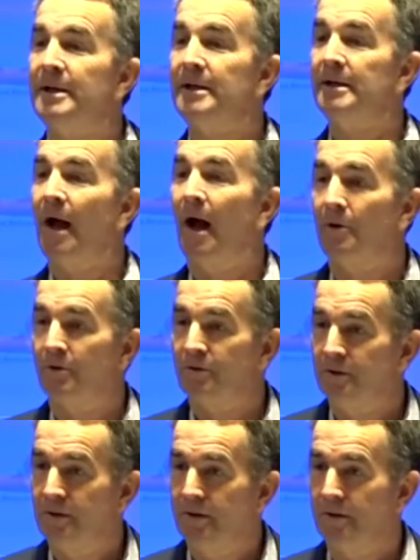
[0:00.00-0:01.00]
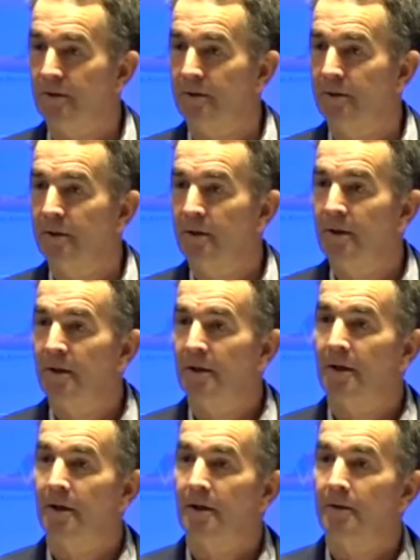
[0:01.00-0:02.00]
million a year.
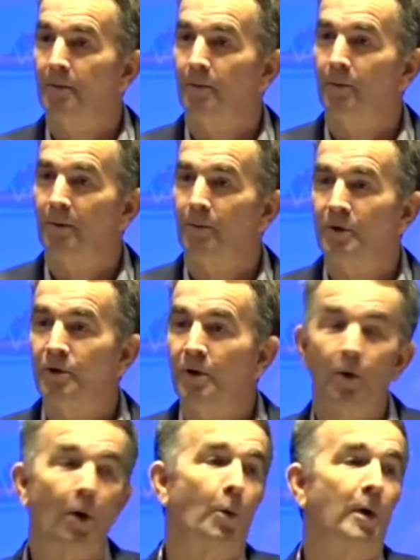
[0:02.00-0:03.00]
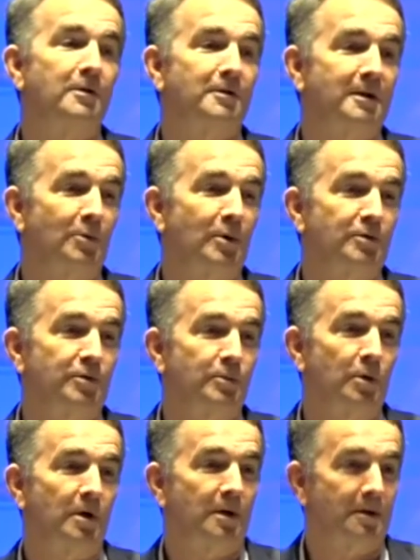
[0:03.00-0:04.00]
Well, you don't always get what you
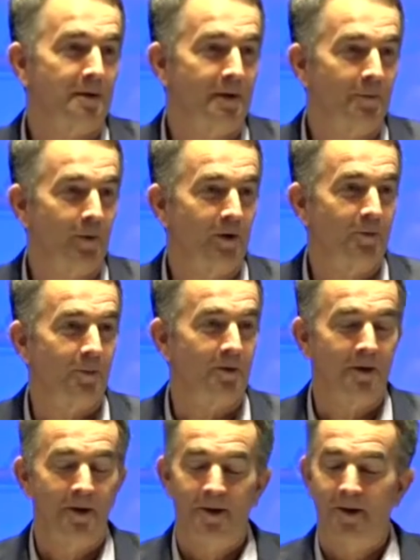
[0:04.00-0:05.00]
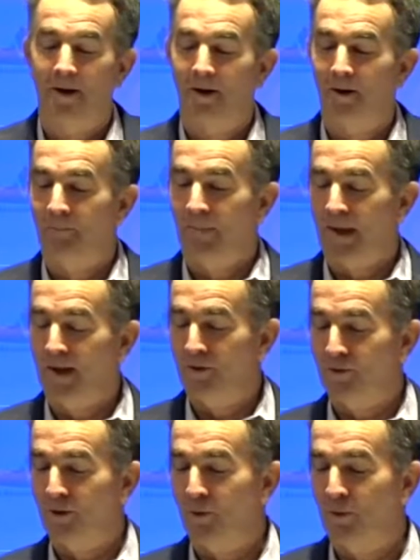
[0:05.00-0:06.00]
want in Richmond. And
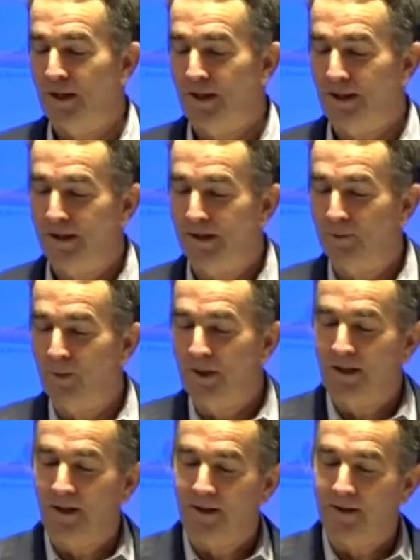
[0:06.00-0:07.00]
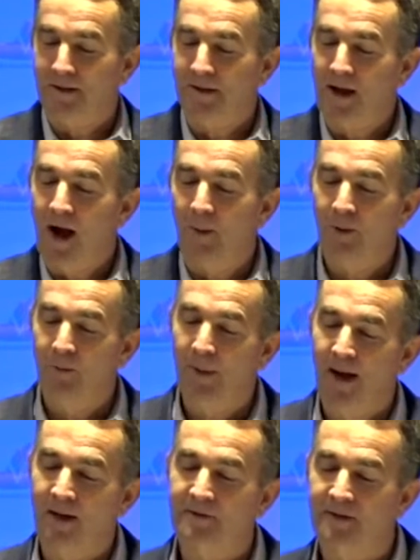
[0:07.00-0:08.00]
so we
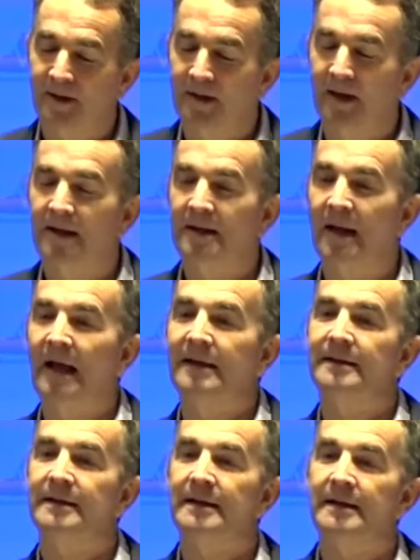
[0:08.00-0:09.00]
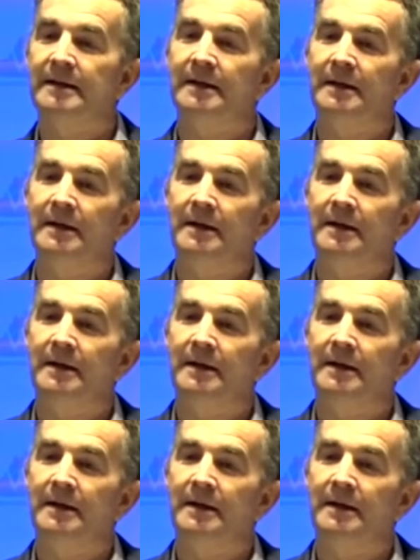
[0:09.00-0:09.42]
compromised at 19.